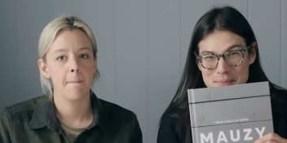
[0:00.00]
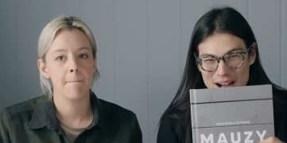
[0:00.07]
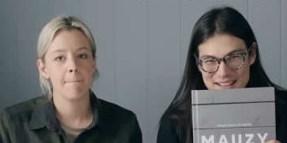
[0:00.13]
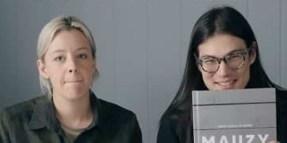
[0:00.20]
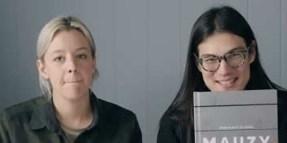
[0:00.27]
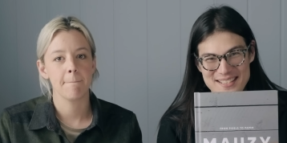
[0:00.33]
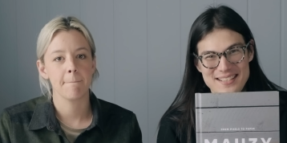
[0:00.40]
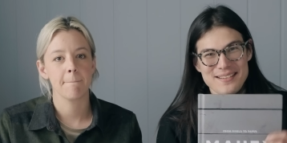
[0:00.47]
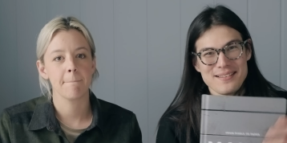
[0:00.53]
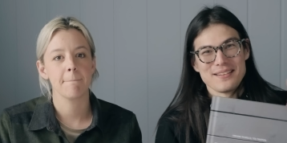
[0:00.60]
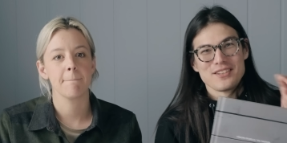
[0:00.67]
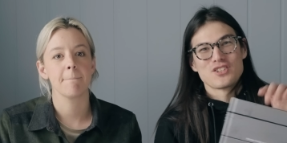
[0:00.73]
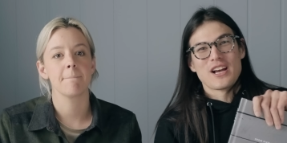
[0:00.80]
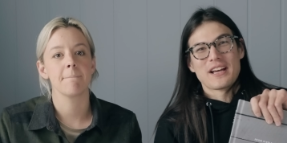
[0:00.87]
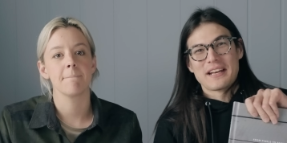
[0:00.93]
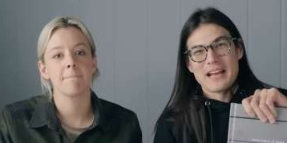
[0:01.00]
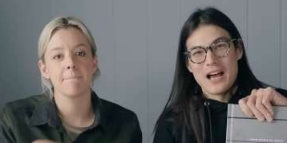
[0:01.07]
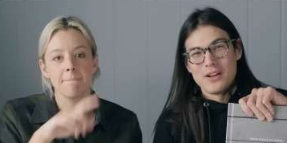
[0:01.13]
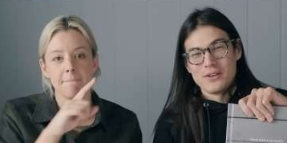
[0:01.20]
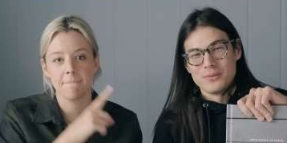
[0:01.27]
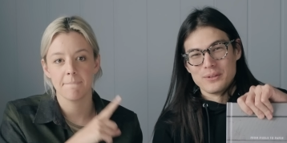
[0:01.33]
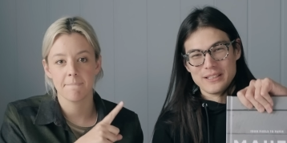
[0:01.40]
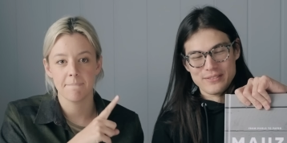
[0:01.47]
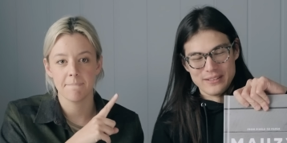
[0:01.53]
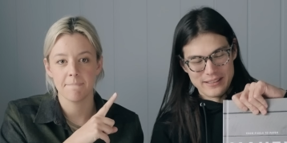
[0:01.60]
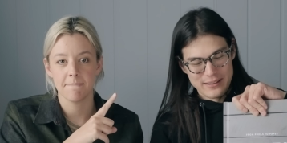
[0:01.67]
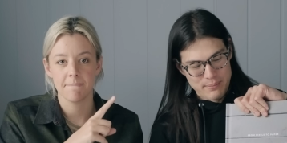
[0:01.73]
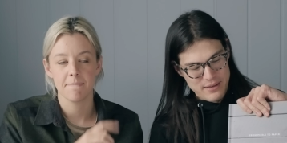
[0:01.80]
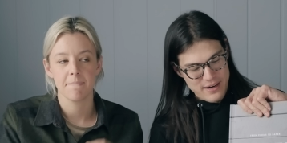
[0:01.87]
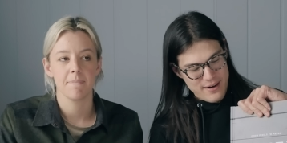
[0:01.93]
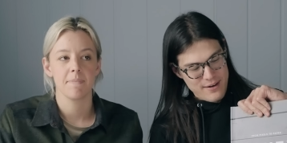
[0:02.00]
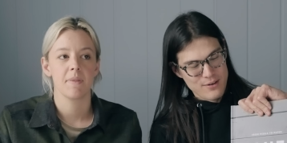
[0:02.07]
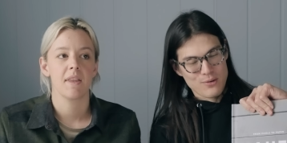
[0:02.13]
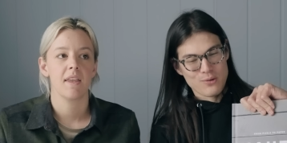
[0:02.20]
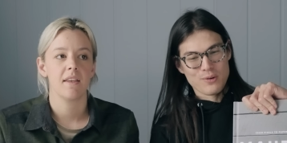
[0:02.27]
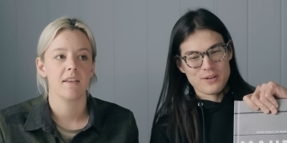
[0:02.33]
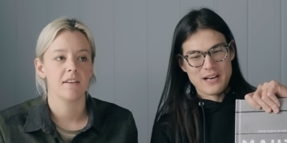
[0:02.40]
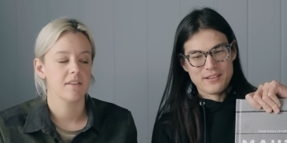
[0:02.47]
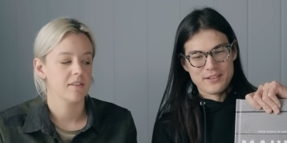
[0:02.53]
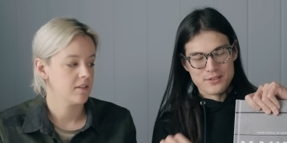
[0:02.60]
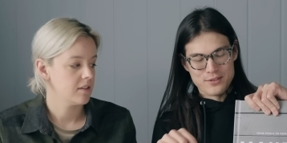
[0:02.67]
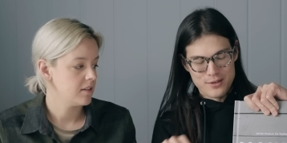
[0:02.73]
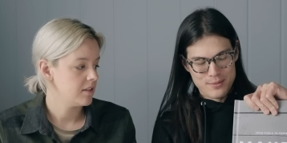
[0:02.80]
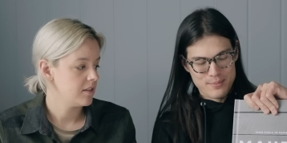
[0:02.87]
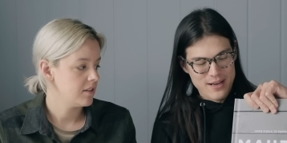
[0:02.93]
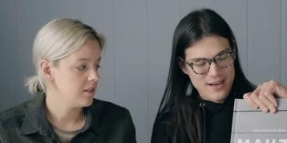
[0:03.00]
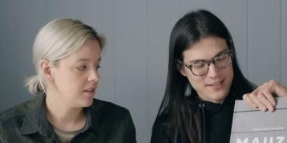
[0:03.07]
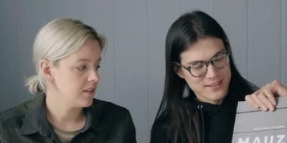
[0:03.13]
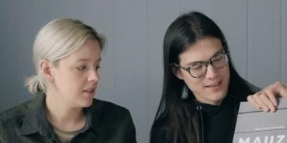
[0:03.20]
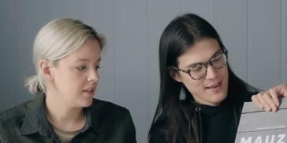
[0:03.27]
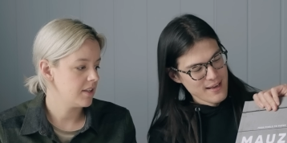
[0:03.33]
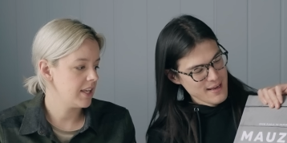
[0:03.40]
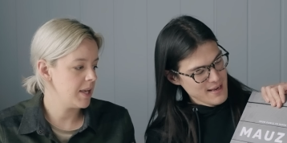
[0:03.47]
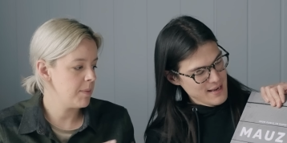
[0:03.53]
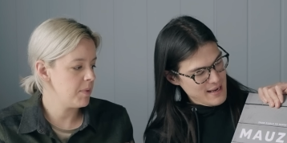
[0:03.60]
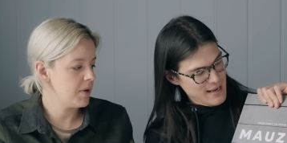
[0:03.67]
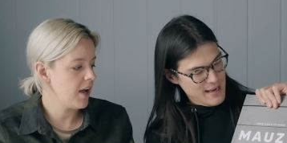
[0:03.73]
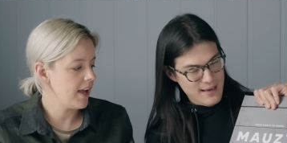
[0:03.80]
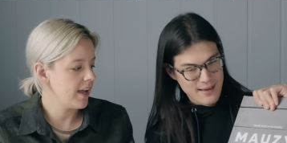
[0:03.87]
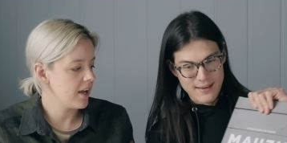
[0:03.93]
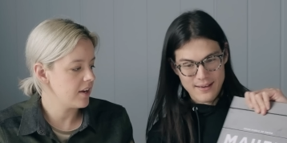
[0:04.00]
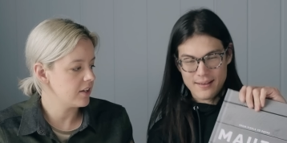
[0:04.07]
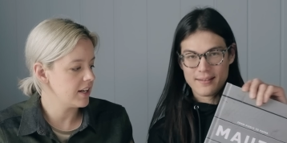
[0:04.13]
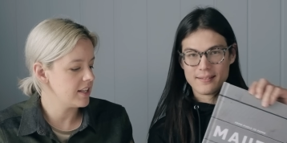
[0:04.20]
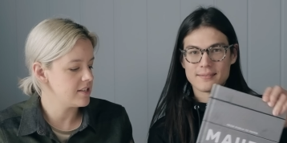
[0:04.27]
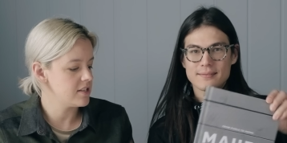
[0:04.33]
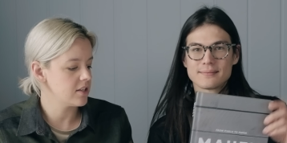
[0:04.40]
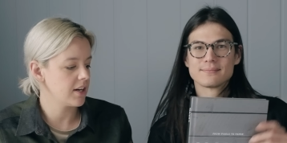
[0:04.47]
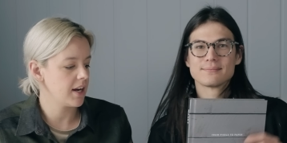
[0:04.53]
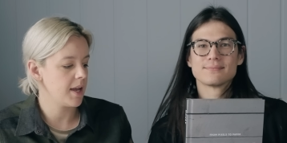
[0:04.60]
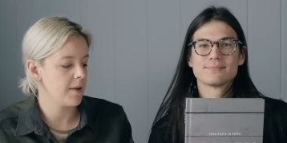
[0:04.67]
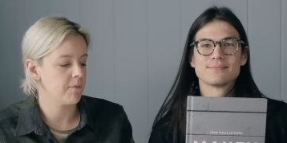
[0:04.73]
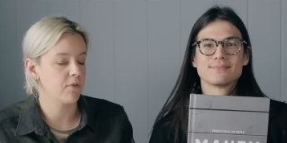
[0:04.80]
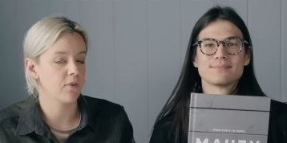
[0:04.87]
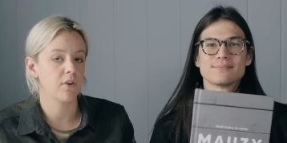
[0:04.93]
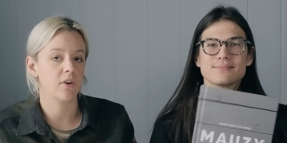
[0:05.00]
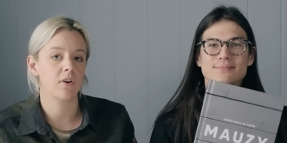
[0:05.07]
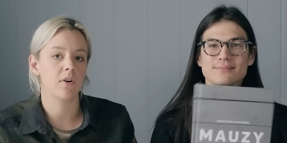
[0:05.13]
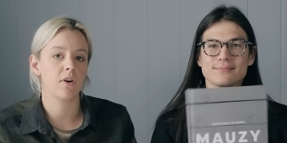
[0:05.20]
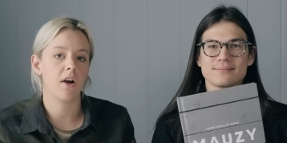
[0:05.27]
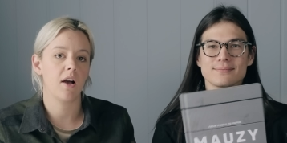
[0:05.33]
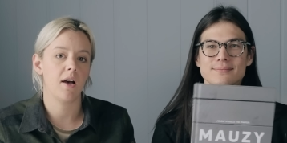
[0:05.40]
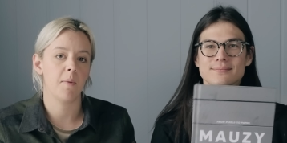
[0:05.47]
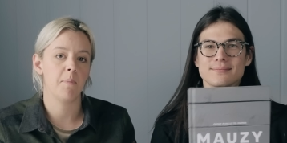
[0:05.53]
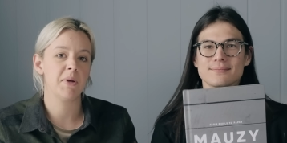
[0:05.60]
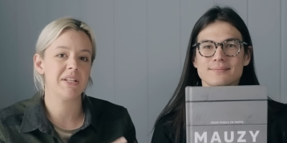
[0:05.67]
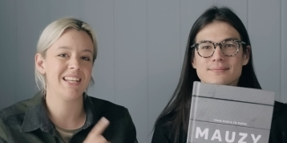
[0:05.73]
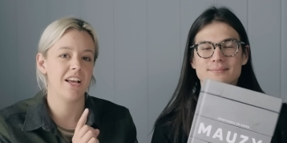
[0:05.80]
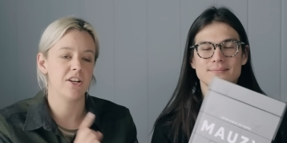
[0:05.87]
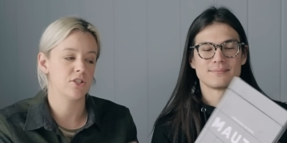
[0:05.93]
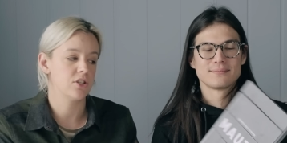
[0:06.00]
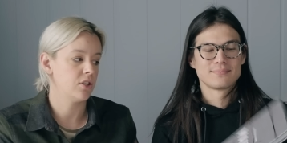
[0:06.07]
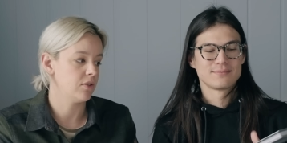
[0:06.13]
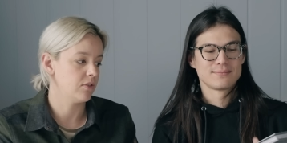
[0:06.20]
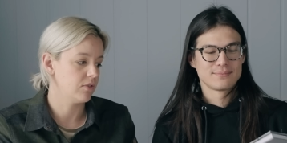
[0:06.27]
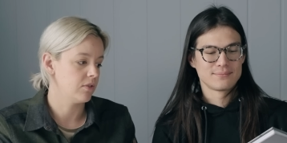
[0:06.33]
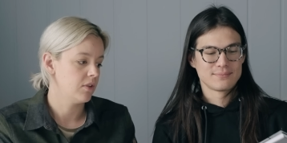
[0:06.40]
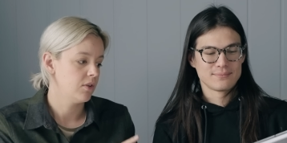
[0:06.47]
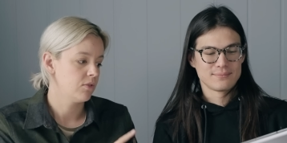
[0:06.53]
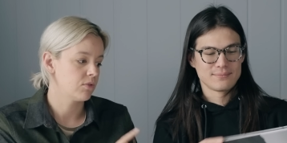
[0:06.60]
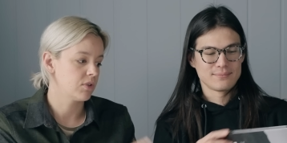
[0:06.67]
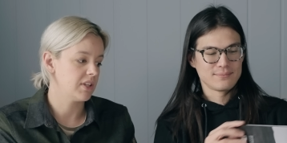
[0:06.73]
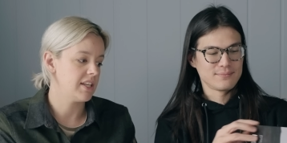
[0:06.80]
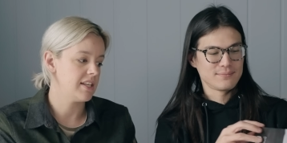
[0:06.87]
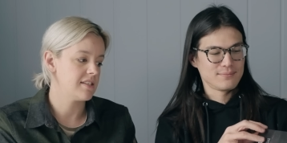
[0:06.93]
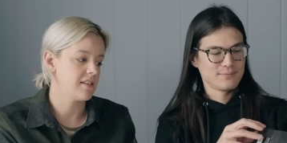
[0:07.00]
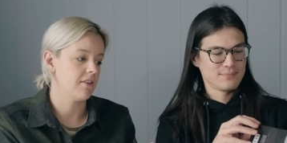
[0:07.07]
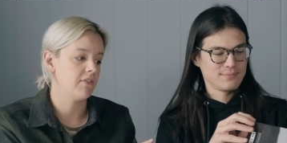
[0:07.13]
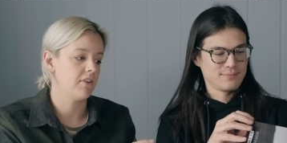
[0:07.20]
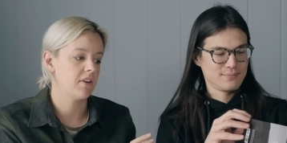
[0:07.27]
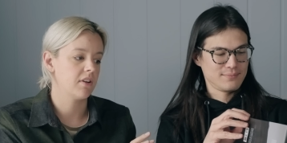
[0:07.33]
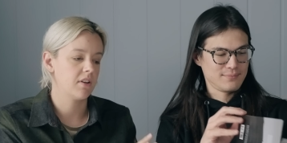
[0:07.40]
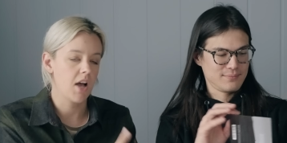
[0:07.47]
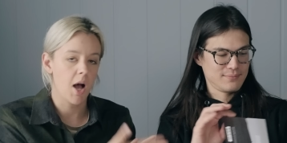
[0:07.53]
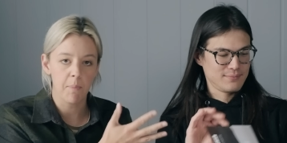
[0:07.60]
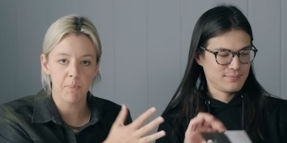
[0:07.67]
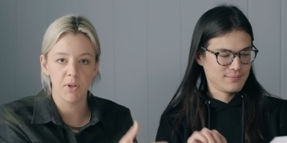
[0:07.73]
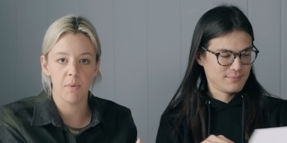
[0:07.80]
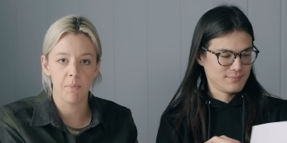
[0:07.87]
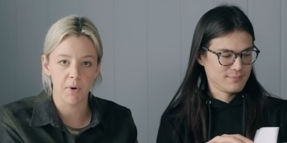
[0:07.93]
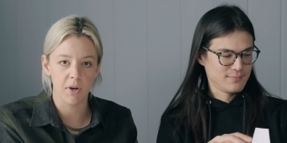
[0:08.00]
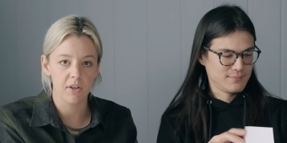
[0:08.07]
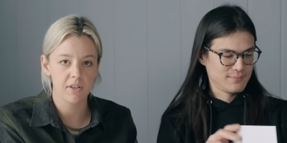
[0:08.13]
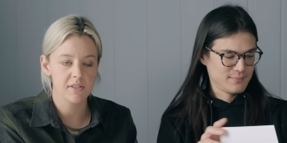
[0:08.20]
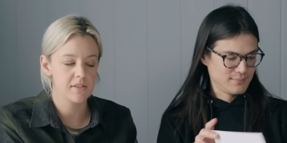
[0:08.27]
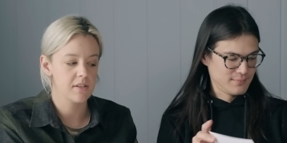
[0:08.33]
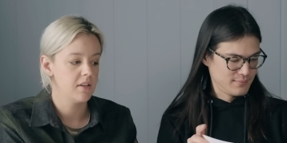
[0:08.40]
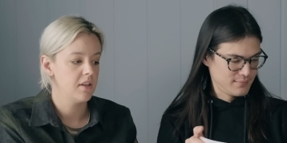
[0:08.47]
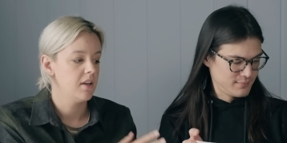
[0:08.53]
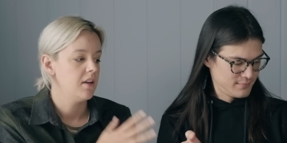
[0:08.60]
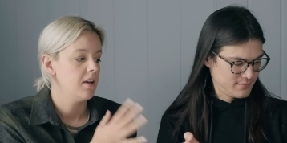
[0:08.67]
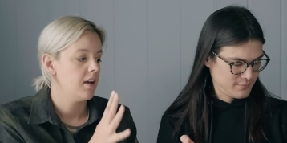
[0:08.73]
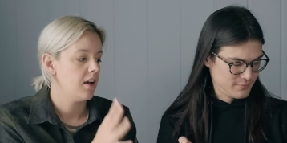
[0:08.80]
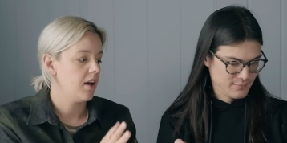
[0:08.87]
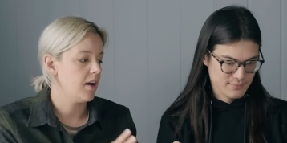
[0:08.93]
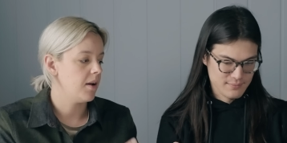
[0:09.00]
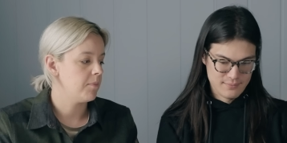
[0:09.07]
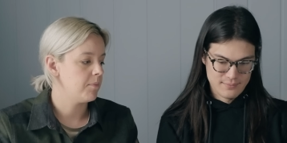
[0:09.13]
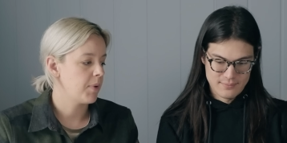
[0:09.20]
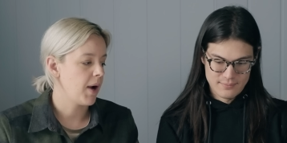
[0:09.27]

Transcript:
Speaker 1: Mauzy, check it out. We'll leave a link up there or down in the description box.
Speaker 2: Keep an eye on our Instagram for a potential release of a couple of books, um,